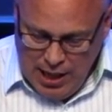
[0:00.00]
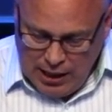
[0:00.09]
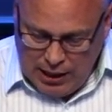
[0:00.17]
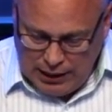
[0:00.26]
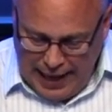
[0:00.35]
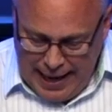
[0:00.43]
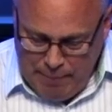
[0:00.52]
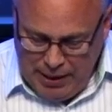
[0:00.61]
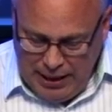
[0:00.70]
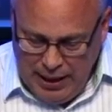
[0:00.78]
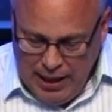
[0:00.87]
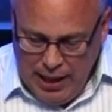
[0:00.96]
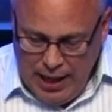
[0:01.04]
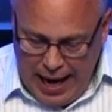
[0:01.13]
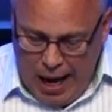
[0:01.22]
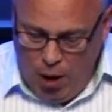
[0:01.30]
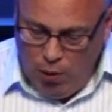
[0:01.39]
calamity.
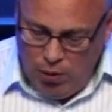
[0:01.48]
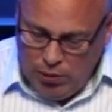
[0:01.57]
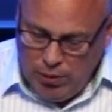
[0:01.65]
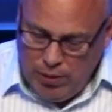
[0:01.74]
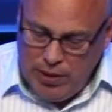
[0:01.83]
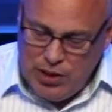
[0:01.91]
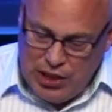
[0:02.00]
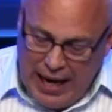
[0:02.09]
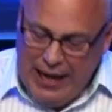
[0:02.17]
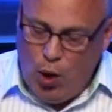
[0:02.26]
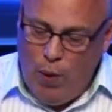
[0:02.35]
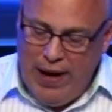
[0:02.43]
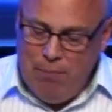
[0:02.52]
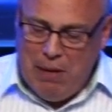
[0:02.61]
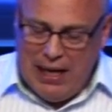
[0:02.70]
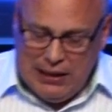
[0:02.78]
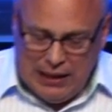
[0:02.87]
Now, O Lord, take away
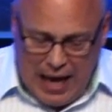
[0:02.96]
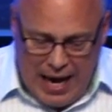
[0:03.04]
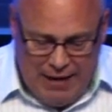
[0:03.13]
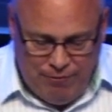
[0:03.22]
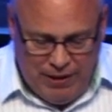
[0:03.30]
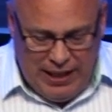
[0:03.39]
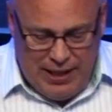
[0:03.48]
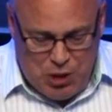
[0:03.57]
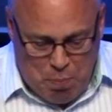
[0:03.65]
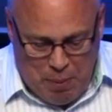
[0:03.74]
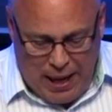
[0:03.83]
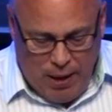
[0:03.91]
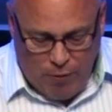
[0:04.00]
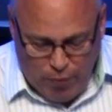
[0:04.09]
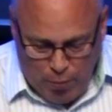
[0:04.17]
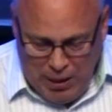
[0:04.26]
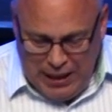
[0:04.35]
my life. It is better
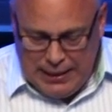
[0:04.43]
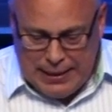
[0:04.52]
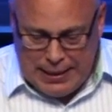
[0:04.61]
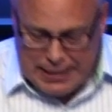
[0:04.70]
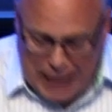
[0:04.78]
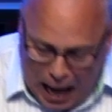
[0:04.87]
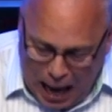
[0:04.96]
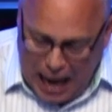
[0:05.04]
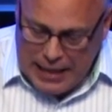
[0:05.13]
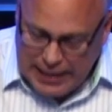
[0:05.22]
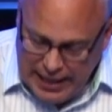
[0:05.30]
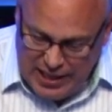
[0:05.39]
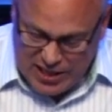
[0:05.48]
for me to die than